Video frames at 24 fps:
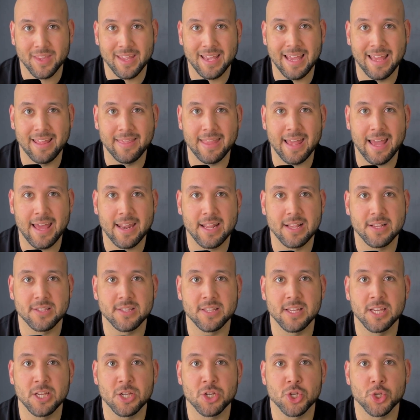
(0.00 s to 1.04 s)
and that is
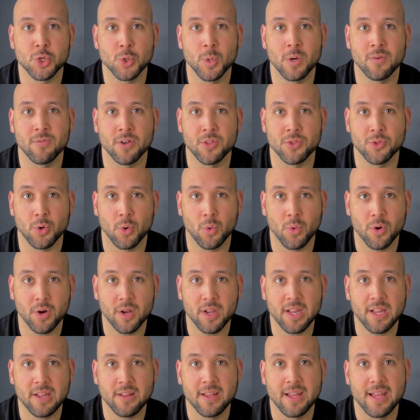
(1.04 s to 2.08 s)
the issue of
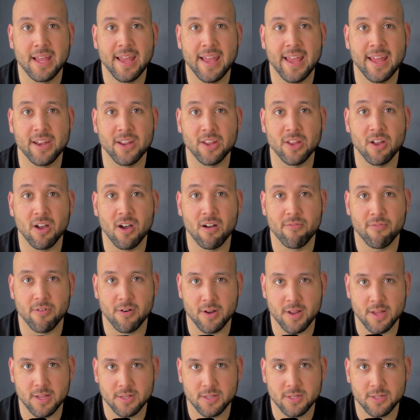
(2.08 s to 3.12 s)
authority and
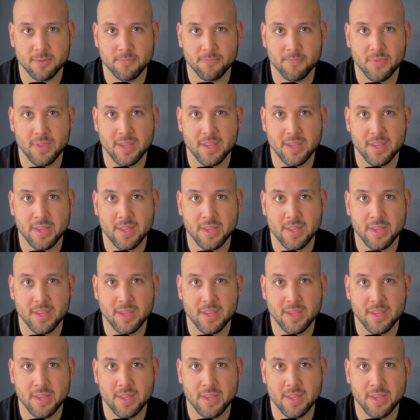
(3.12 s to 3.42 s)
governance.